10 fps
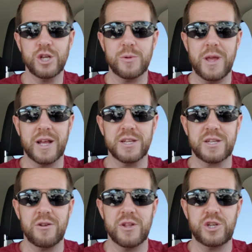should be
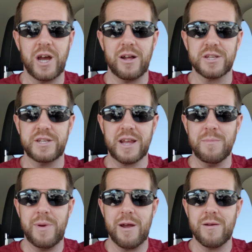considered the child's
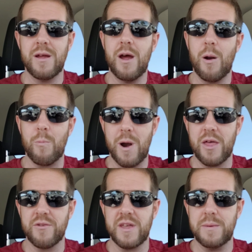second parent
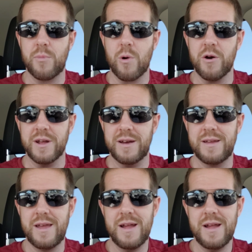rather than Marotta,